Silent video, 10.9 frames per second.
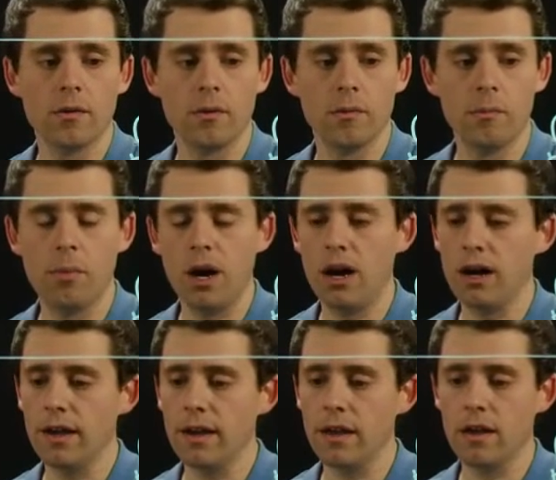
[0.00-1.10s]

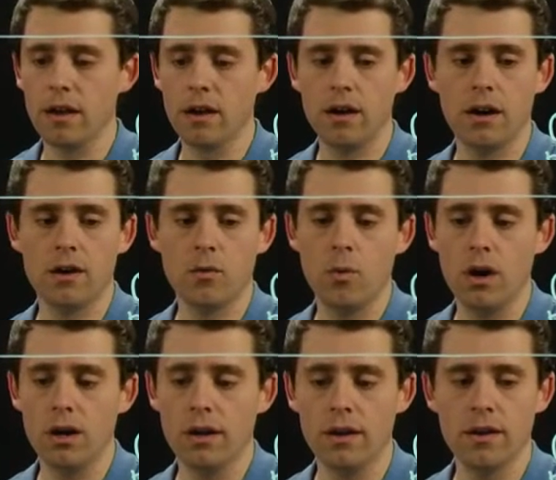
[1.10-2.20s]
by
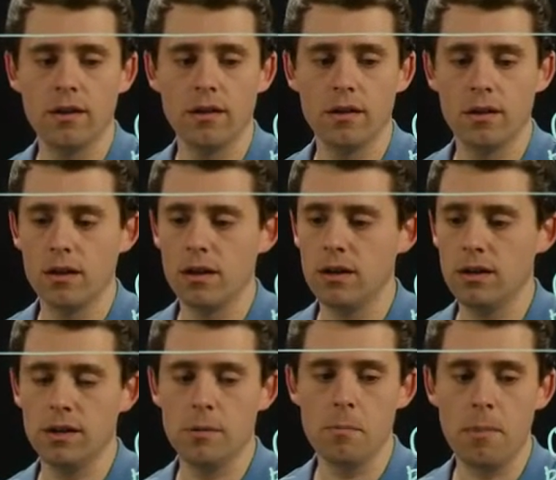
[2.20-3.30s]
R1
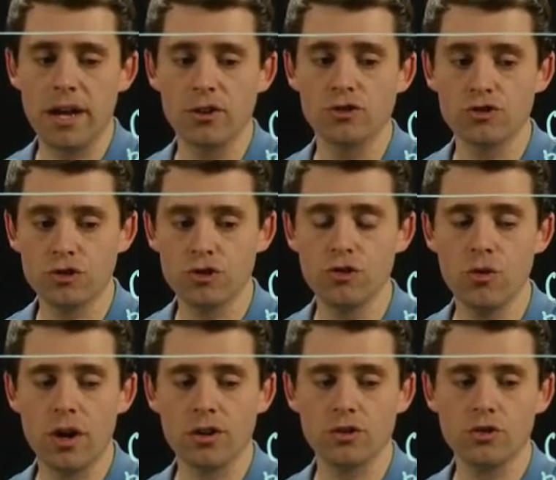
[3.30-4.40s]
uh, minus
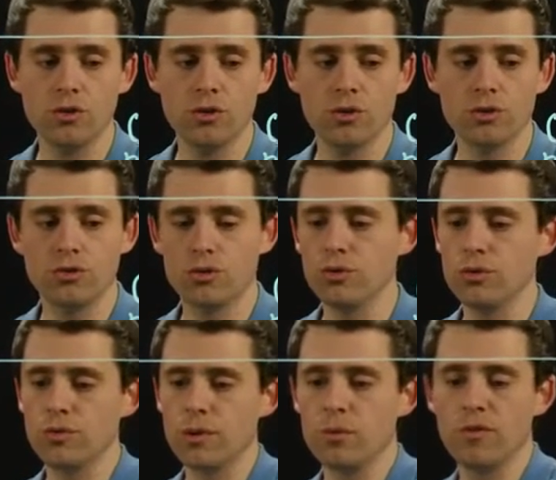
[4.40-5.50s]
2R2 to
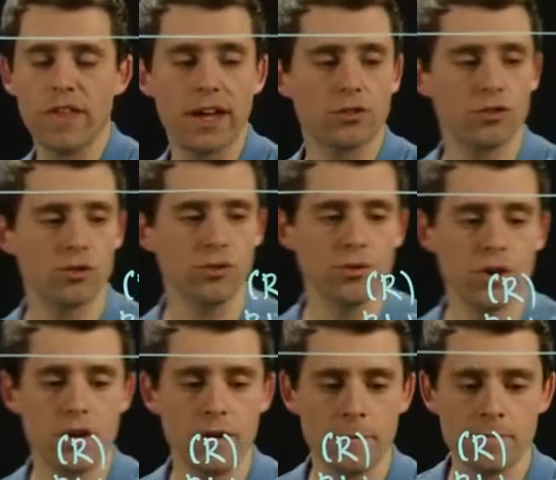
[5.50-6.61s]
remove that 2.
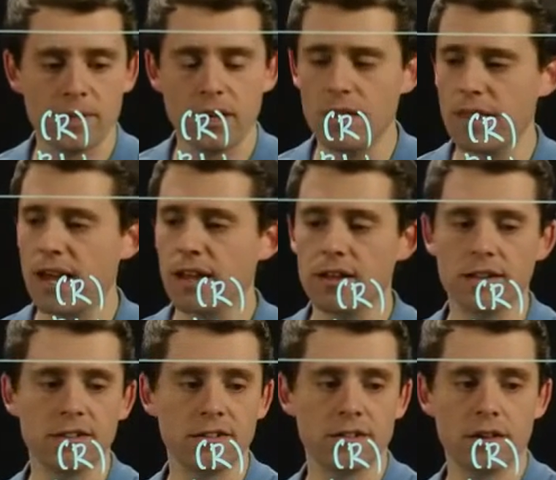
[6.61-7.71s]
And that
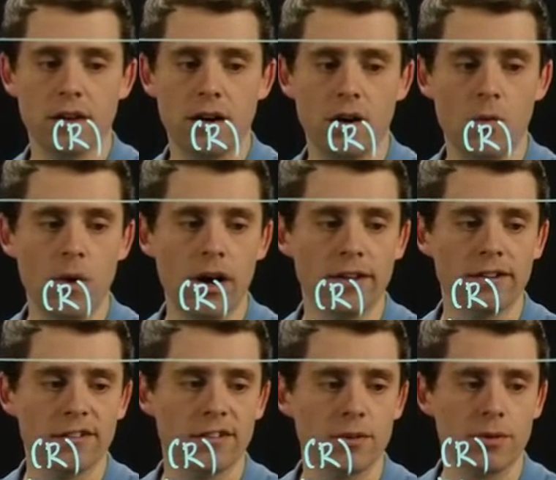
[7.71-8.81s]
is uh, 1,
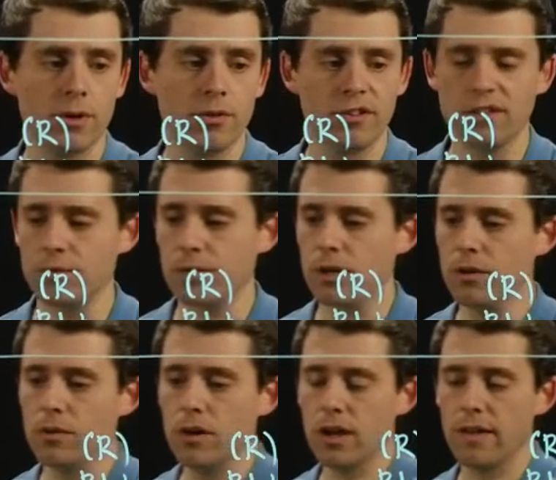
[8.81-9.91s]
0,
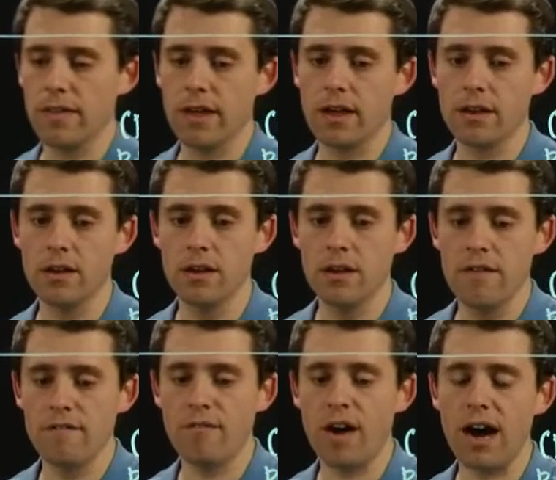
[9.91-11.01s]
0, and then
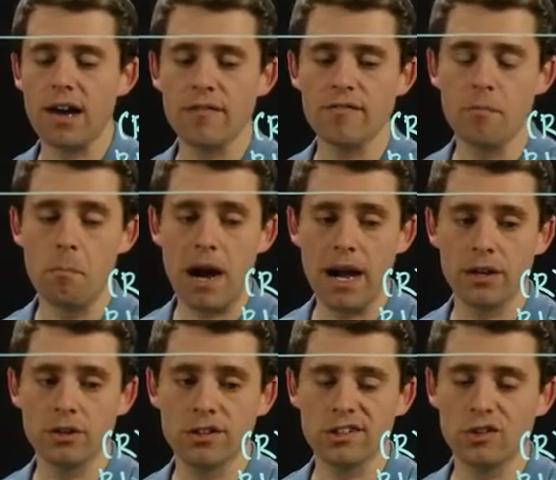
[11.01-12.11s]
5
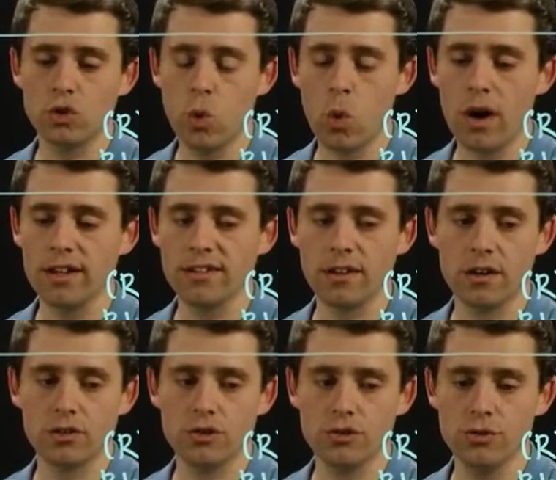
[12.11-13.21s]
minus twice
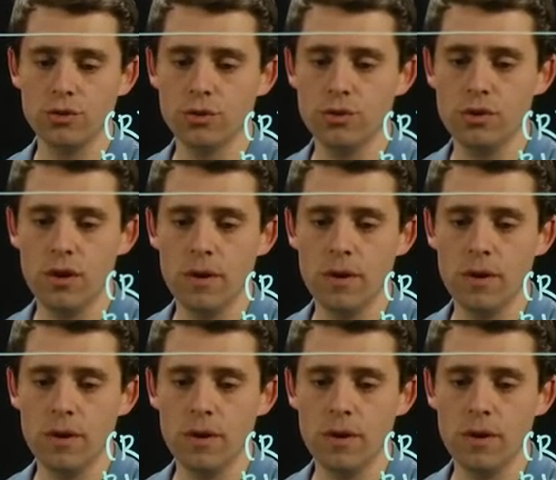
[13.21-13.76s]
R2